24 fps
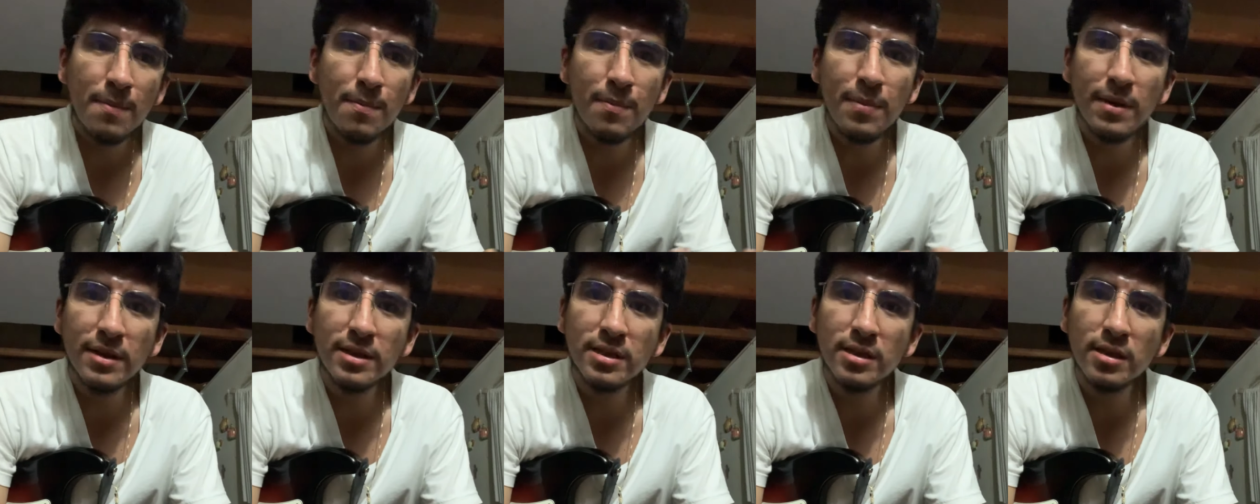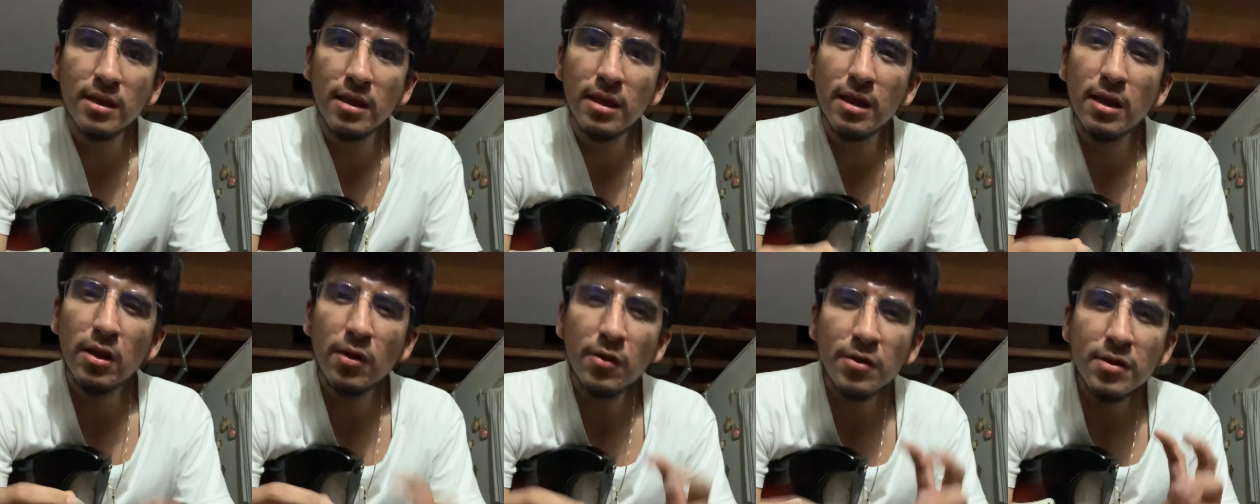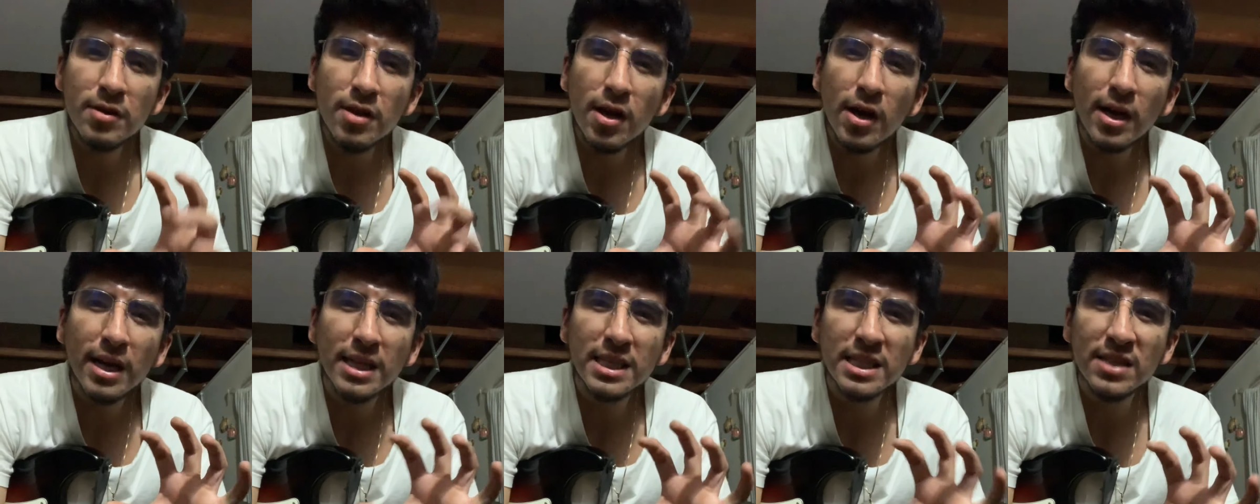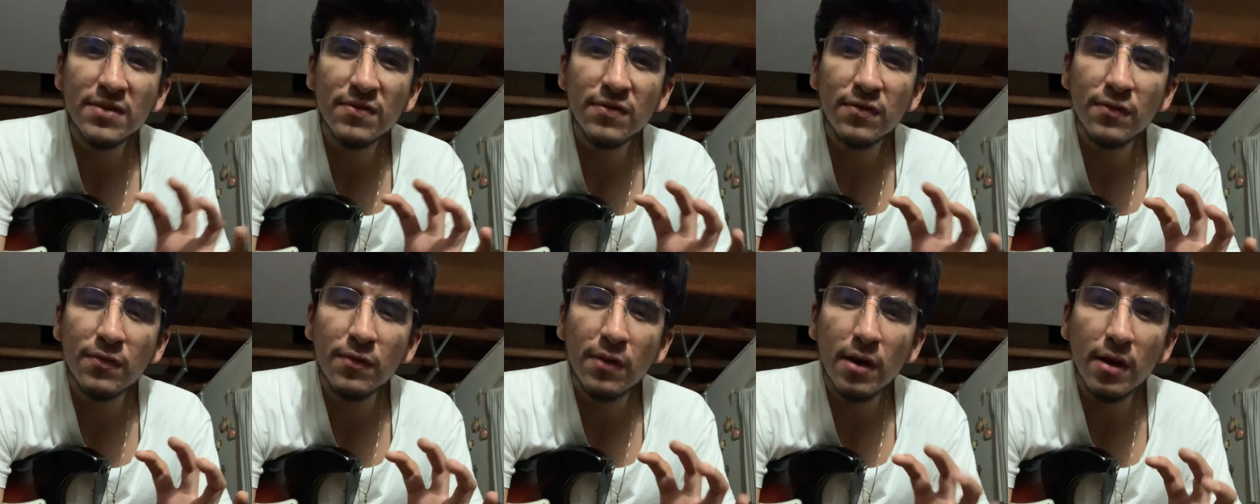bits, little nuggets
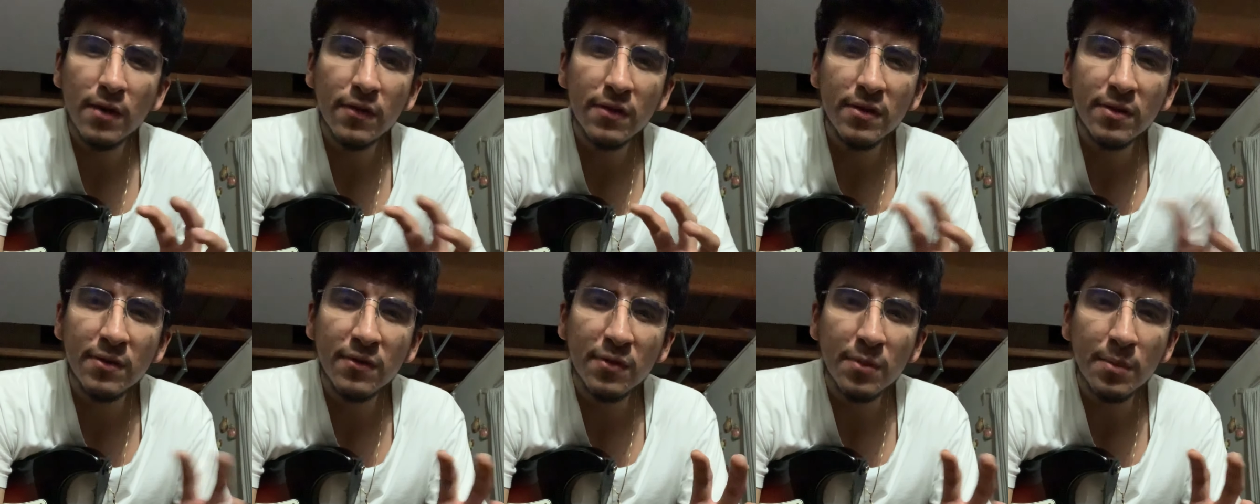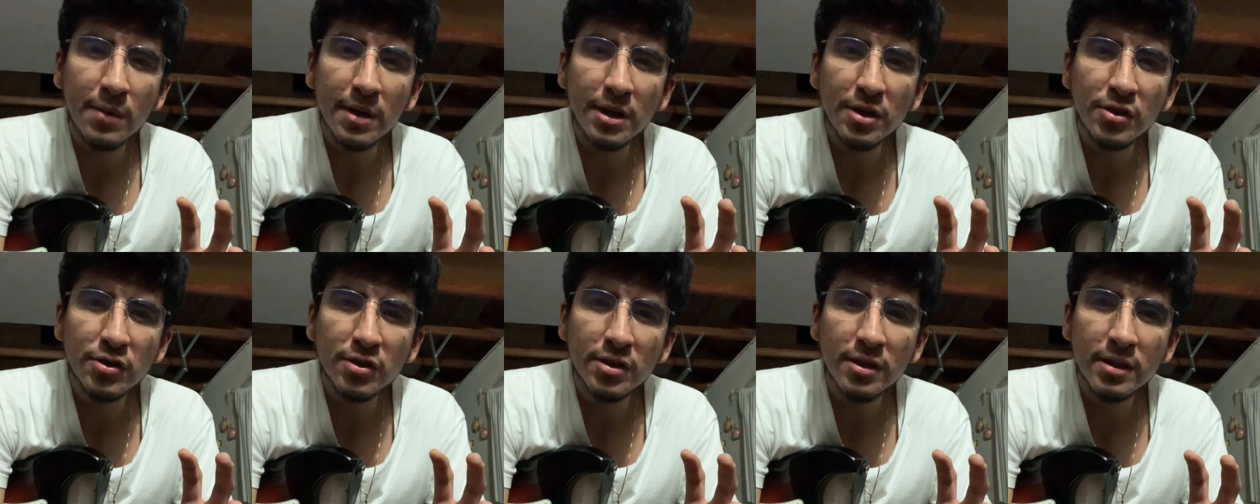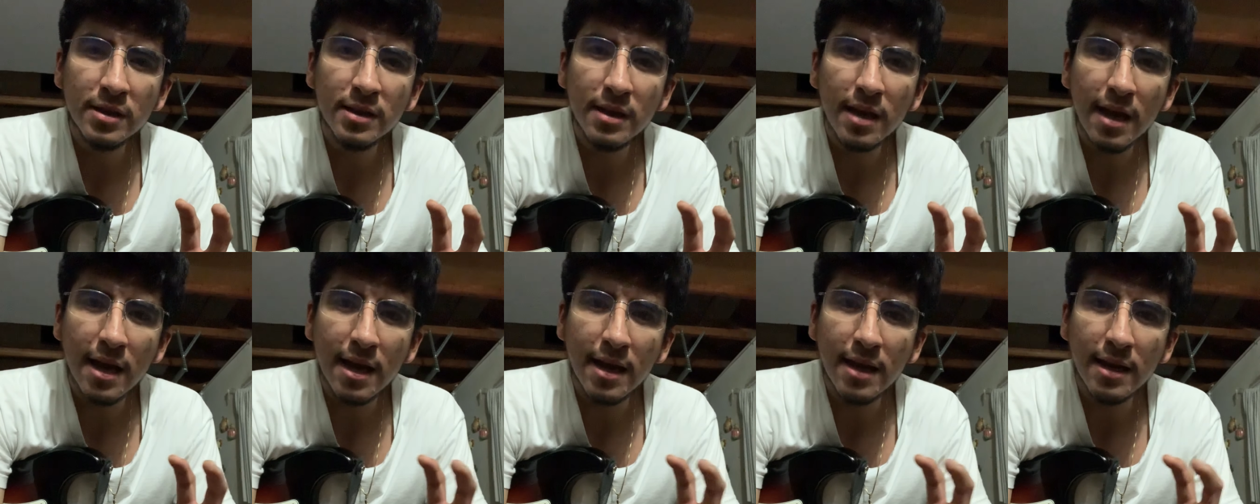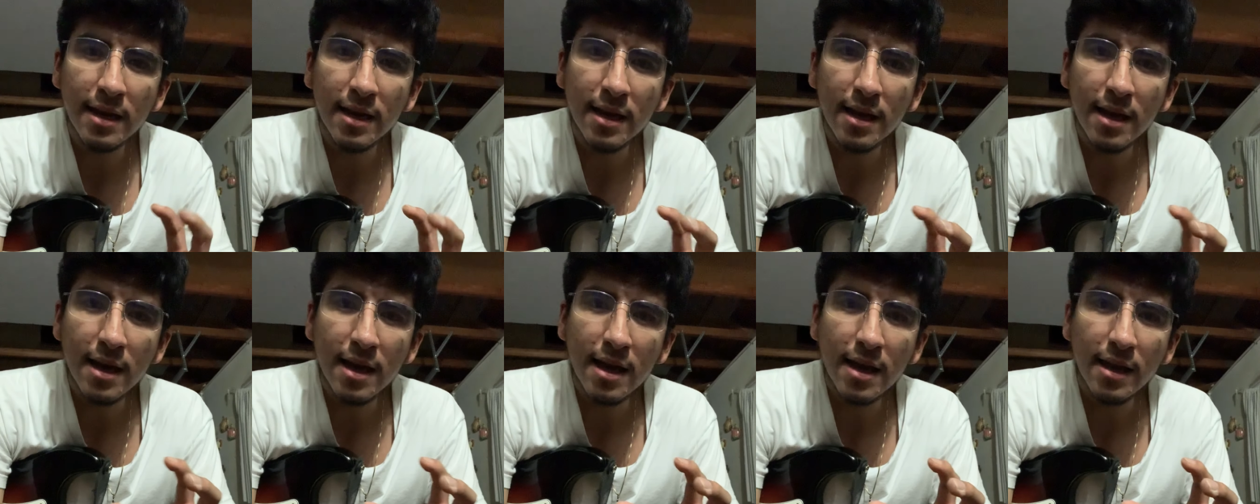of information and
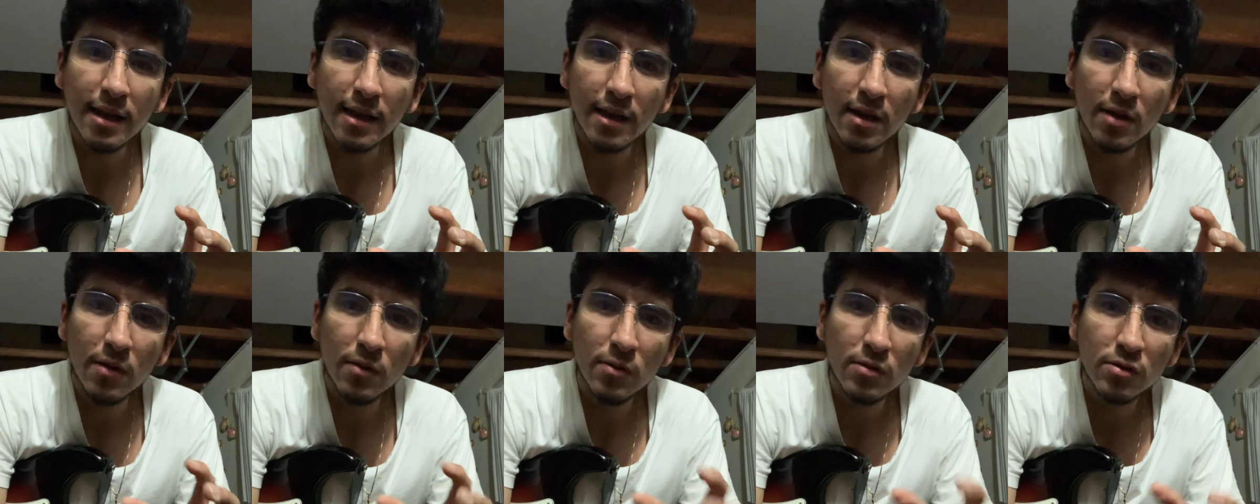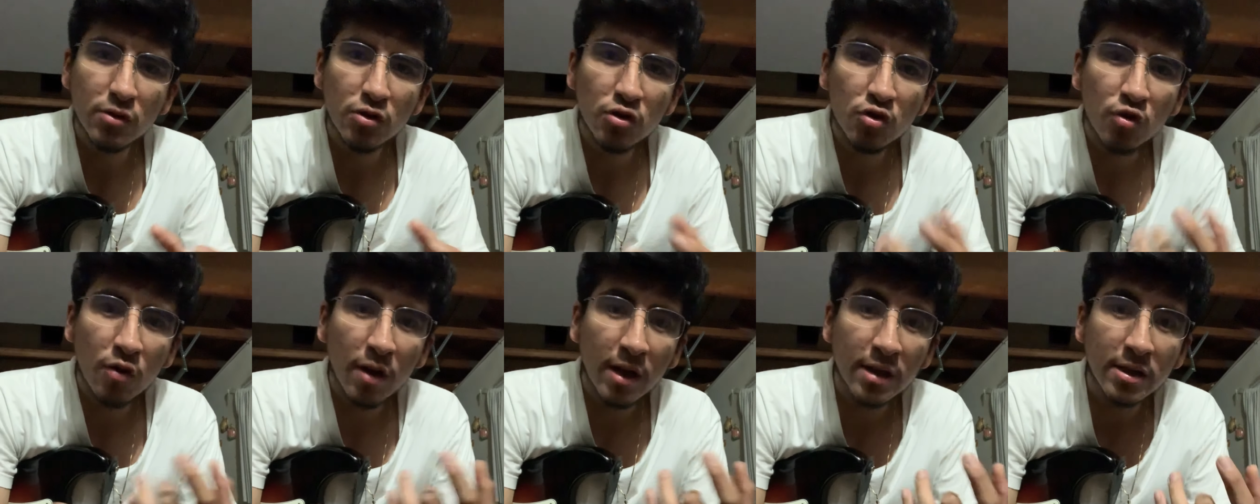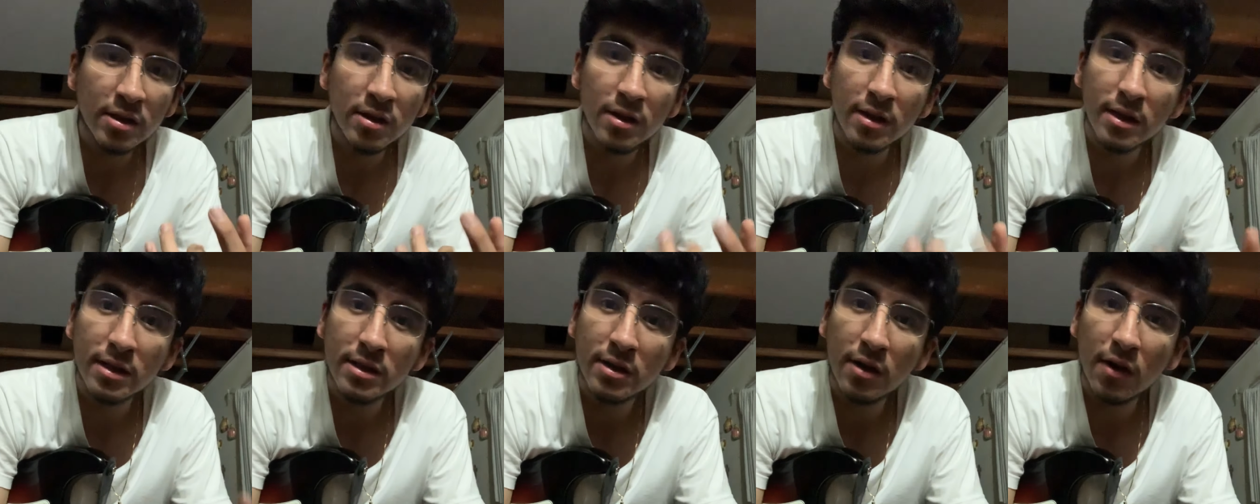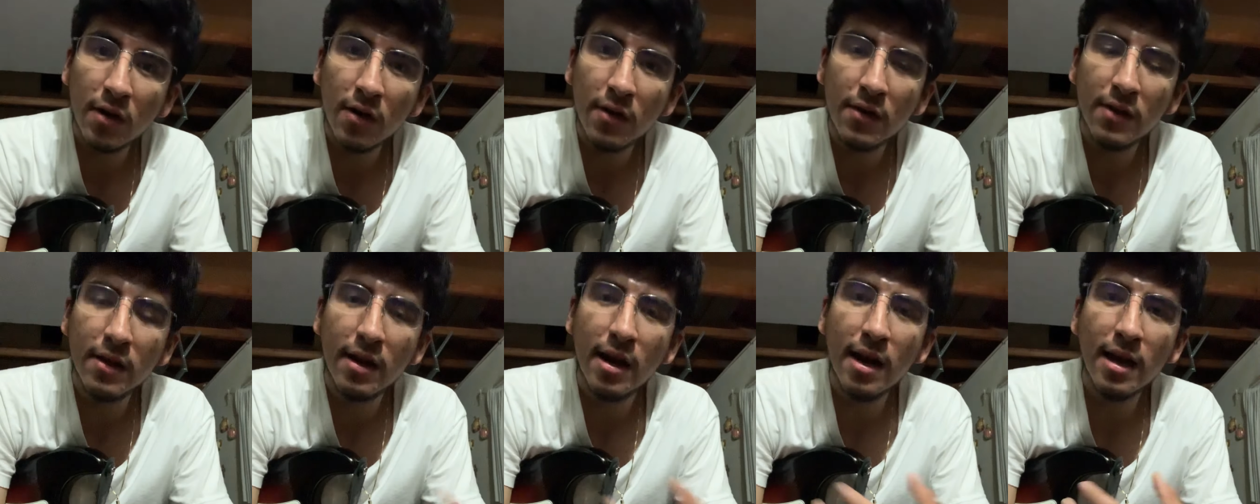little tricks on the
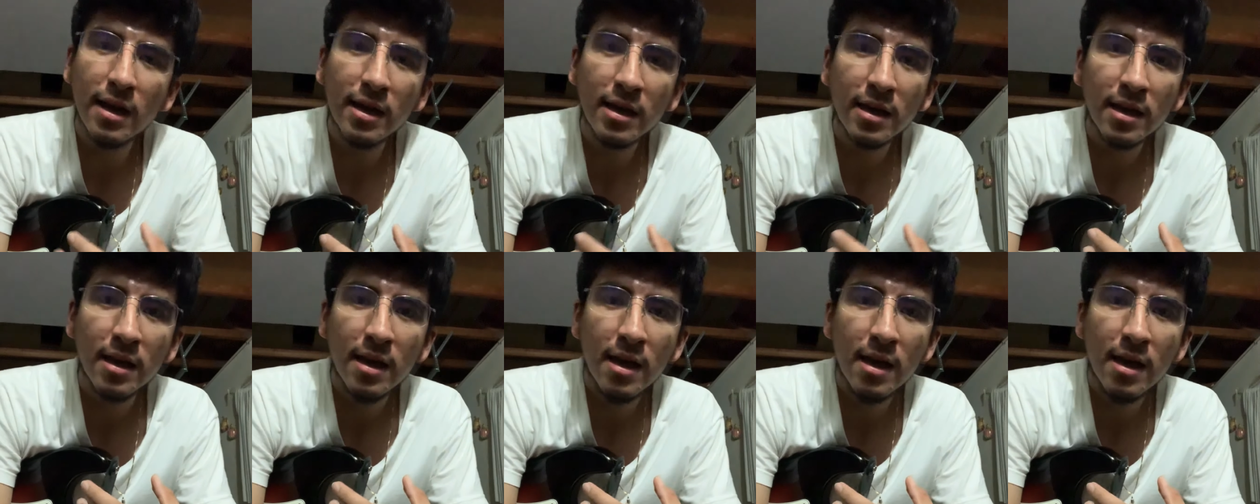guitar that I